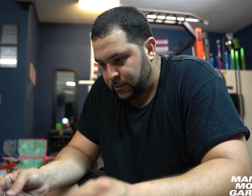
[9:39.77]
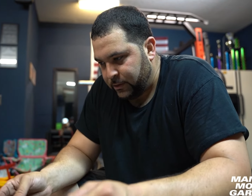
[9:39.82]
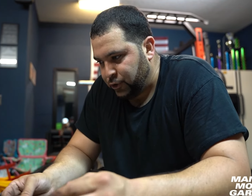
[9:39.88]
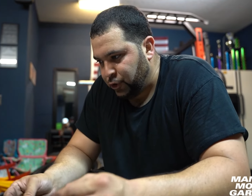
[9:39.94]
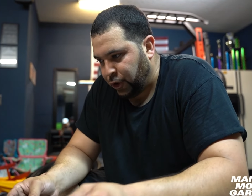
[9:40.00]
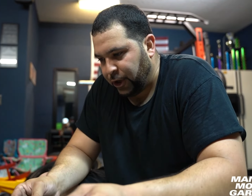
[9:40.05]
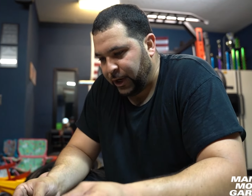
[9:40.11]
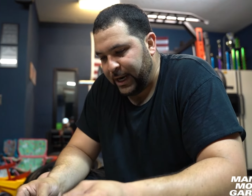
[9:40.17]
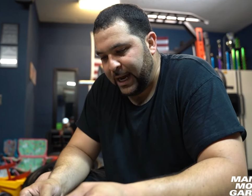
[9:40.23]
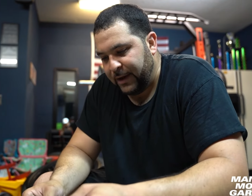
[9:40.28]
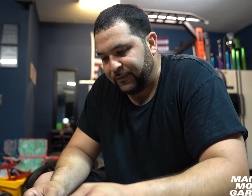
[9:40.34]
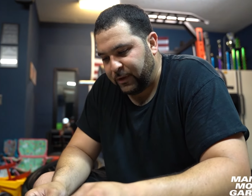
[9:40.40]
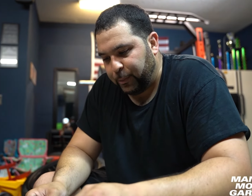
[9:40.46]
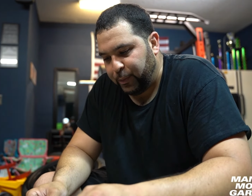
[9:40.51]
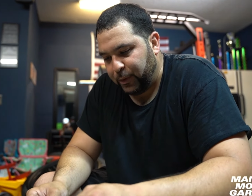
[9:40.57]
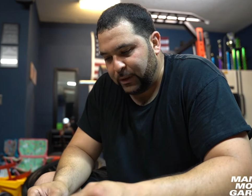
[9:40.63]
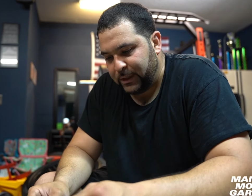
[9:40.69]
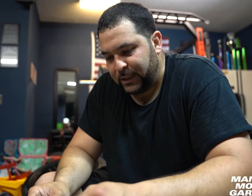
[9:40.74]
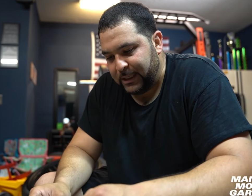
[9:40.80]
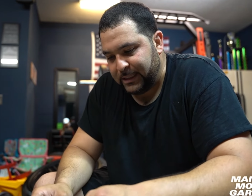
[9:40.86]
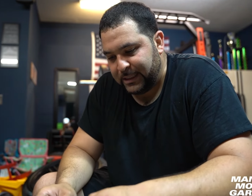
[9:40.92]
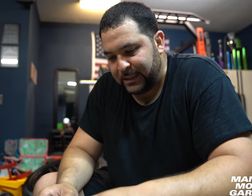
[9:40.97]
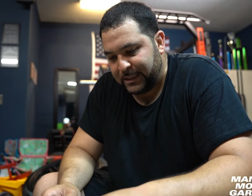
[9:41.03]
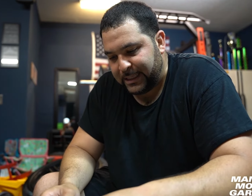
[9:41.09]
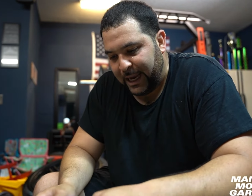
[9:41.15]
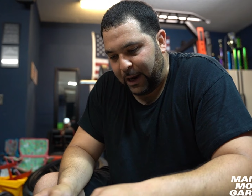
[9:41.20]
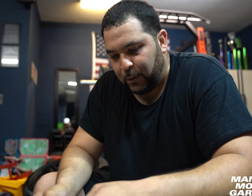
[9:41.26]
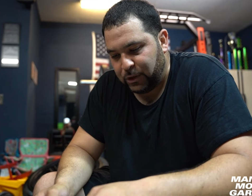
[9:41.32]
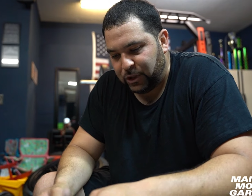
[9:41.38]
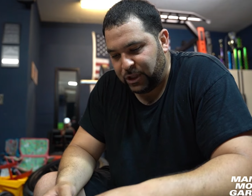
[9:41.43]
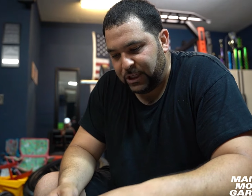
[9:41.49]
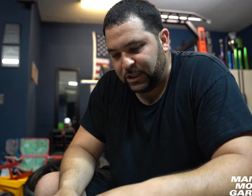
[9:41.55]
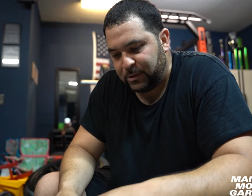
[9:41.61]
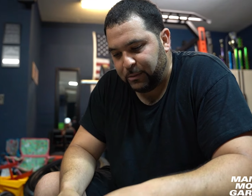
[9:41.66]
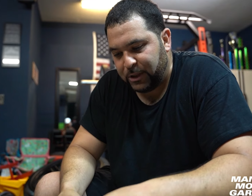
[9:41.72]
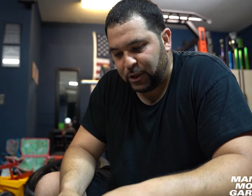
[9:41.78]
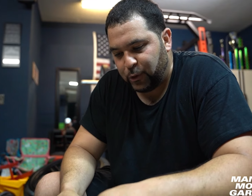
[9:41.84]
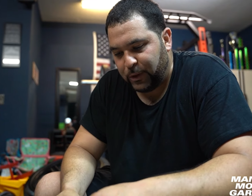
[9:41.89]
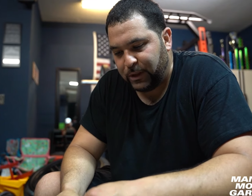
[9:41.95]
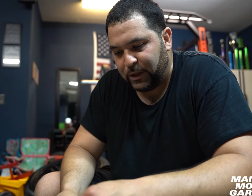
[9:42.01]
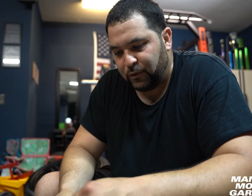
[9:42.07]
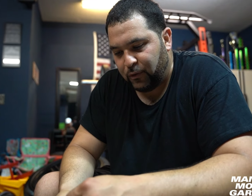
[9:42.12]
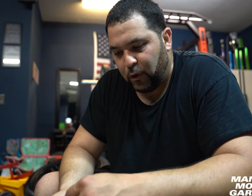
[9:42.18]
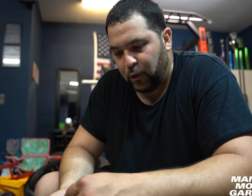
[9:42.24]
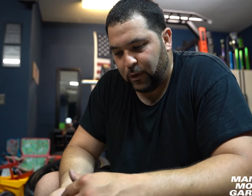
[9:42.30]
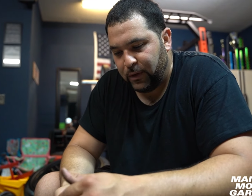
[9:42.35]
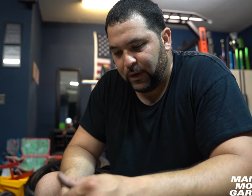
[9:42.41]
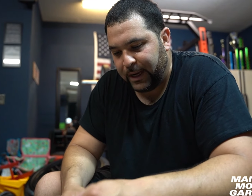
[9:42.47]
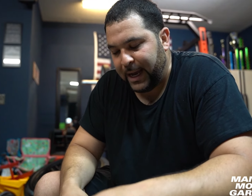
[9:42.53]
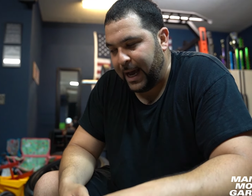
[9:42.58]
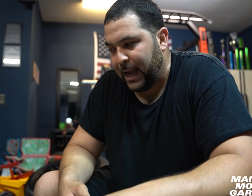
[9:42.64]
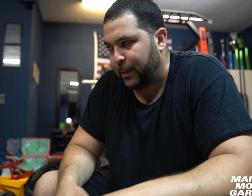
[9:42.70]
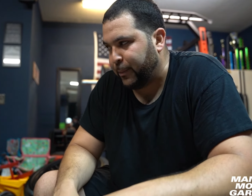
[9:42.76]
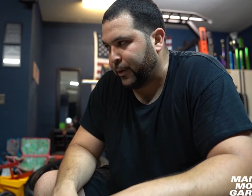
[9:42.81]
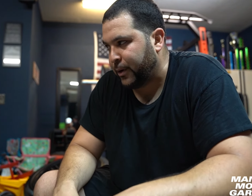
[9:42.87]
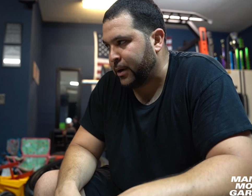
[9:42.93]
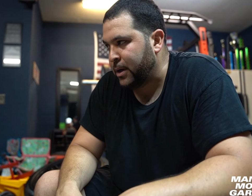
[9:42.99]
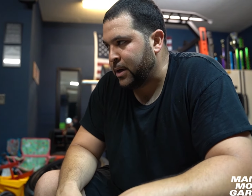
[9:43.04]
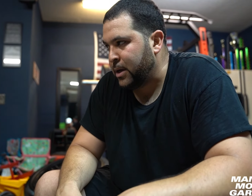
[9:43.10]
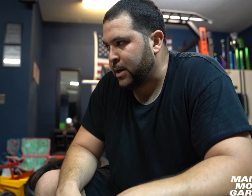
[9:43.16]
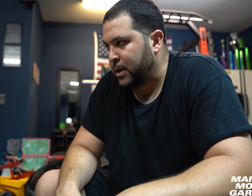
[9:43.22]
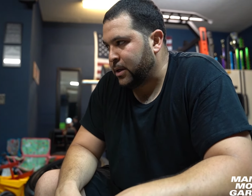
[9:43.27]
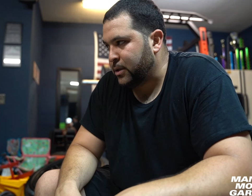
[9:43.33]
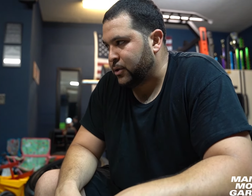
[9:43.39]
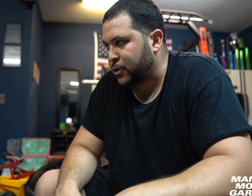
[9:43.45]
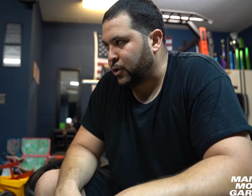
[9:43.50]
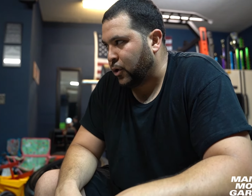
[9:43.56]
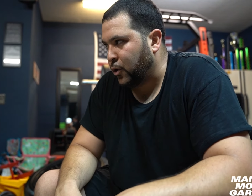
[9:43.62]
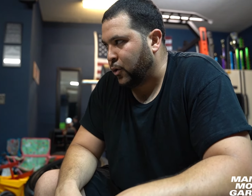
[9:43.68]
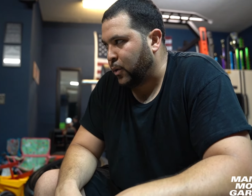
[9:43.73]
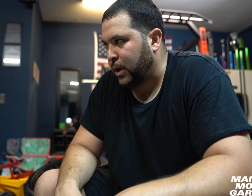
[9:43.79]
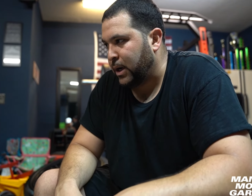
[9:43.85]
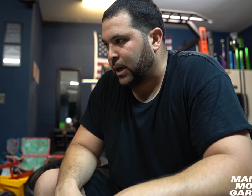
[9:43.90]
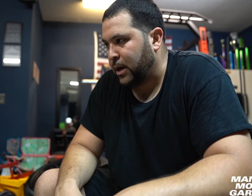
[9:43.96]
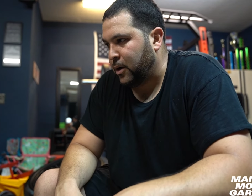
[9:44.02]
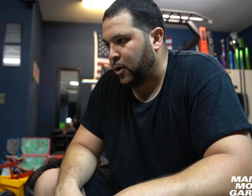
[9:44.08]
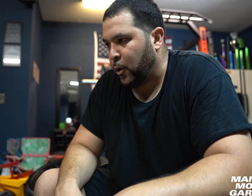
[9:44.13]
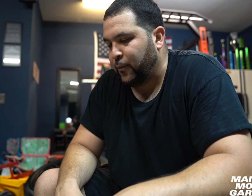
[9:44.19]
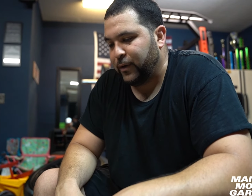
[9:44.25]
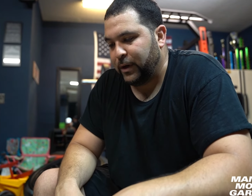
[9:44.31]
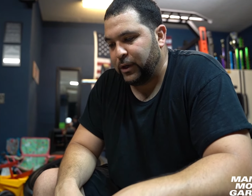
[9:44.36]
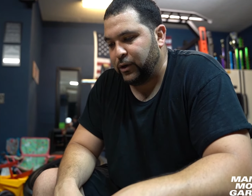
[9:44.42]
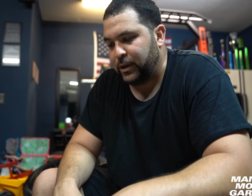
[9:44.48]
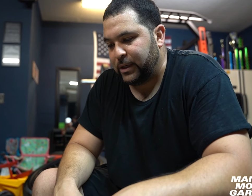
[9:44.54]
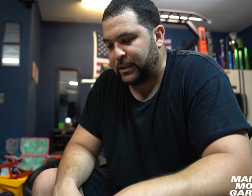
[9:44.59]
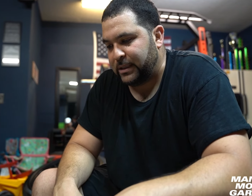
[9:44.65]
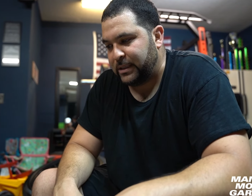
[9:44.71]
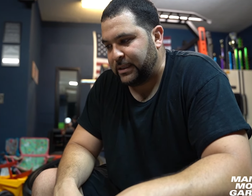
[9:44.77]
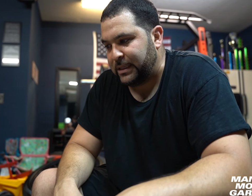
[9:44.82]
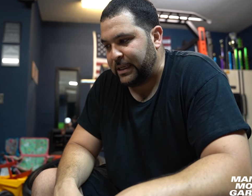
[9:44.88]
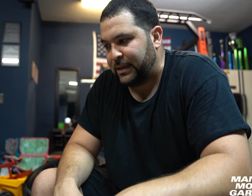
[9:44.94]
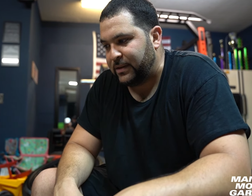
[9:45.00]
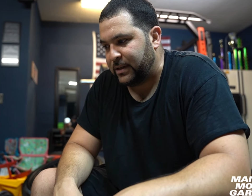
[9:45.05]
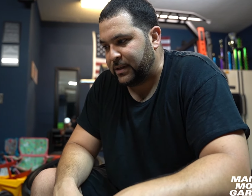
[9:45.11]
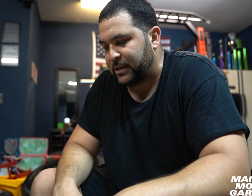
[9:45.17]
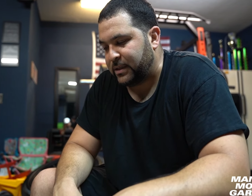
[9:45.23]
You're going to have to put these and sandwich these in between the caliper. So hopefully you can see this